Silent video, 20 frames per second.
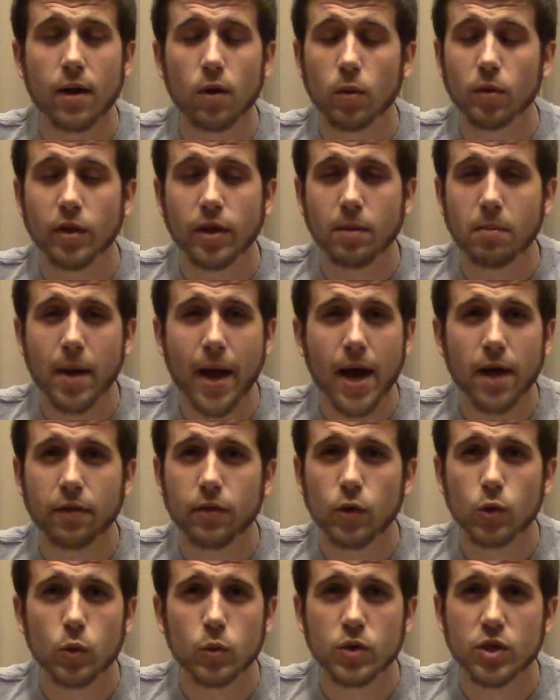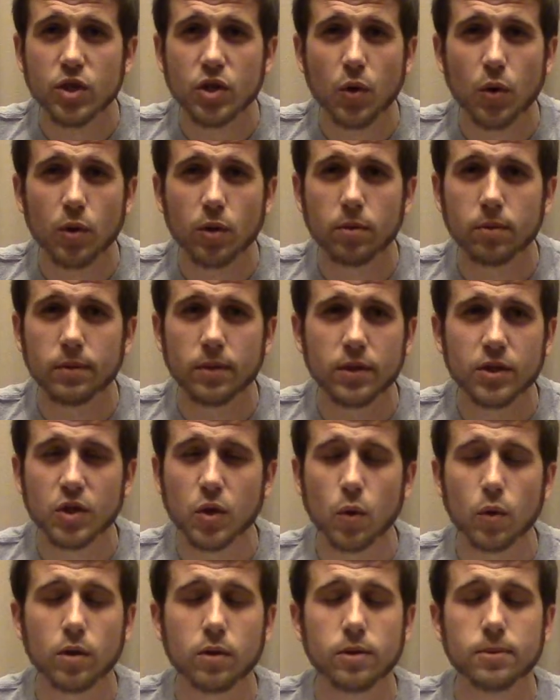I don't think Matthews is going
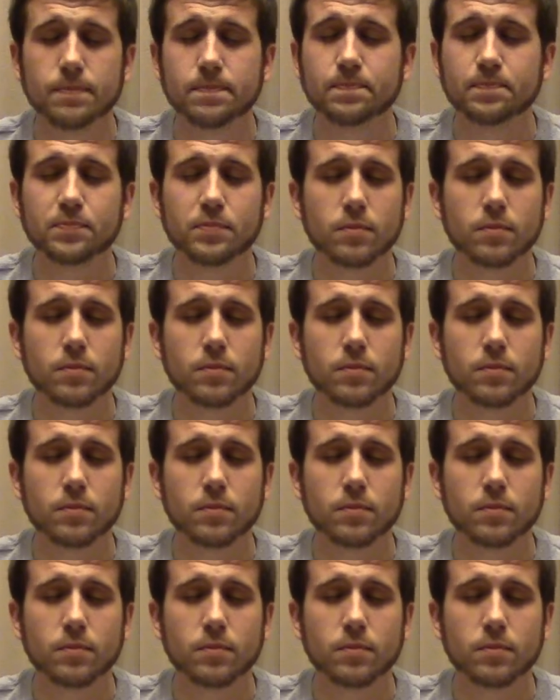to